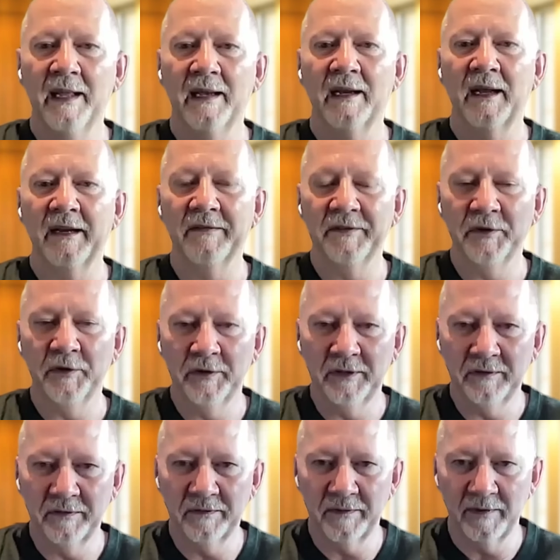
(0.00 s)
and I viewed
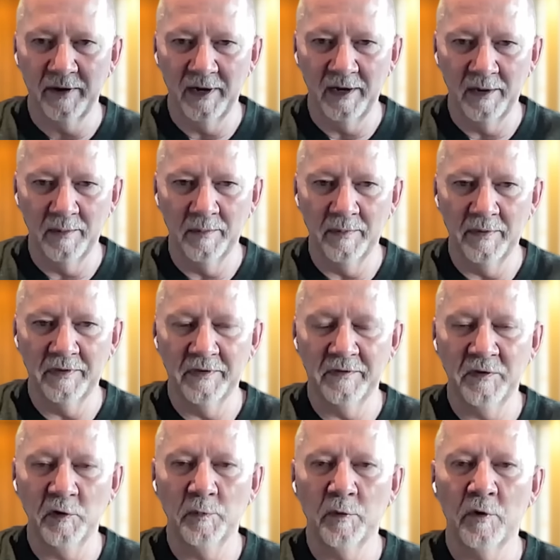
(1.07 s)
it from
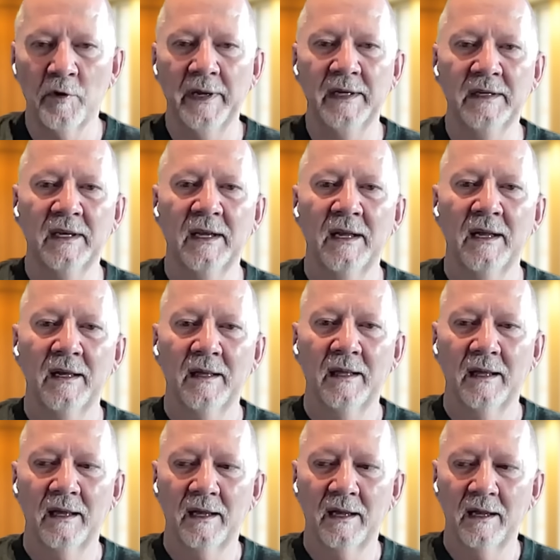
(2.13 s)
the viewpoint
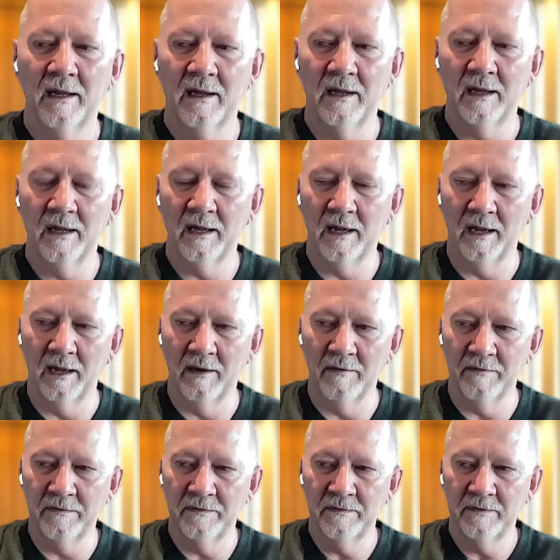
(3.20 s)

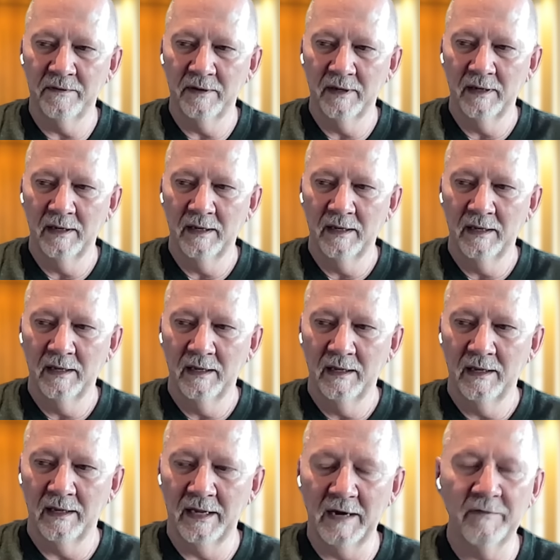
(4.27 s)
of
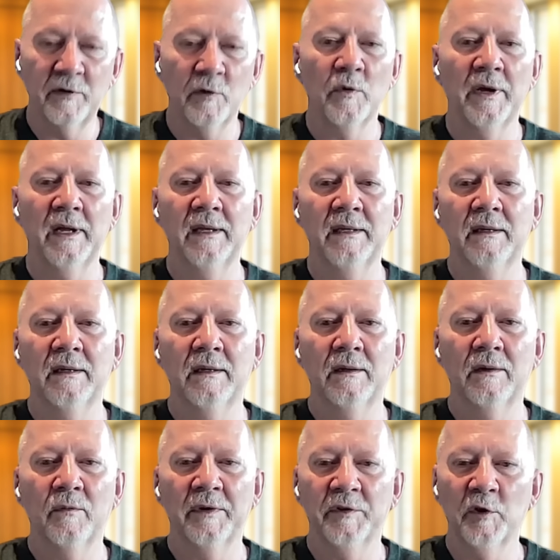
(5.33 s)
everyone
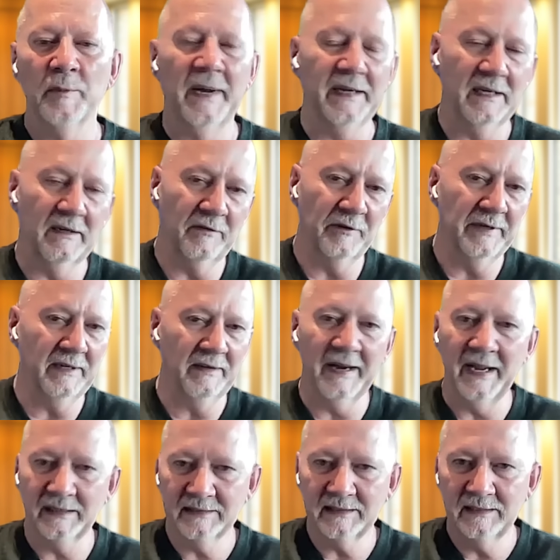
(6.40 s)
with whom I'd ever
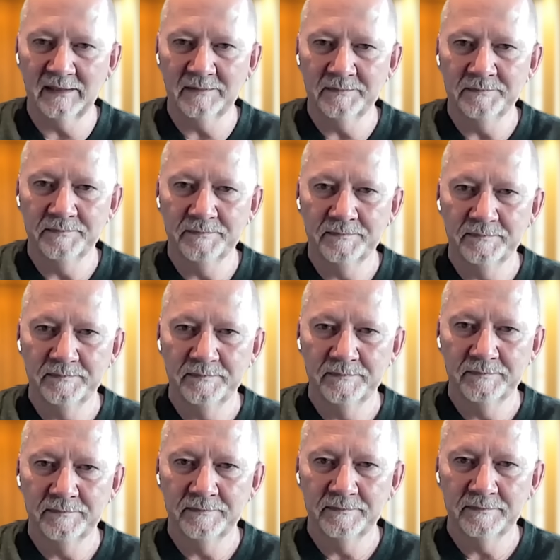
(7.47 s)
interacted.
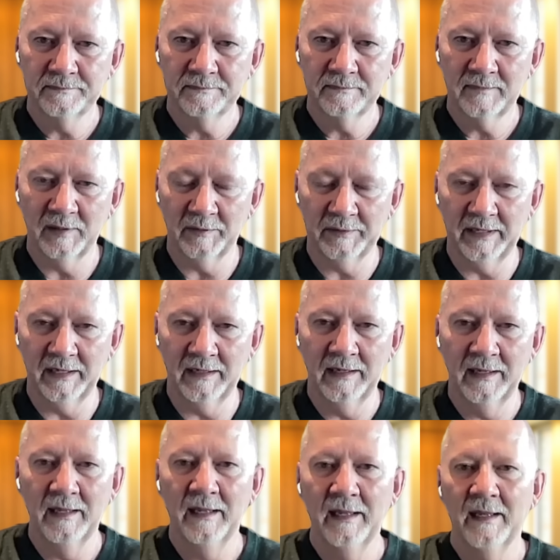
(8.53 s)
Okay.
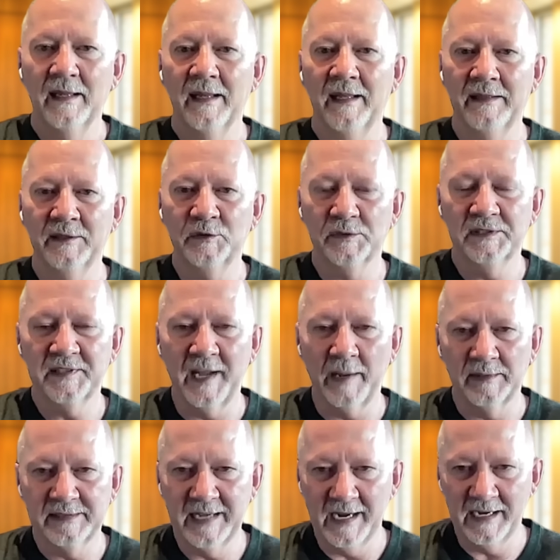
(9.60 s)
And this was
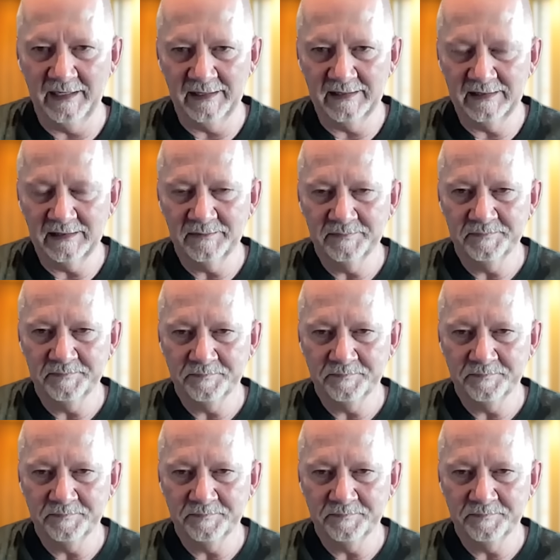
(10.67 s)
simultaneous.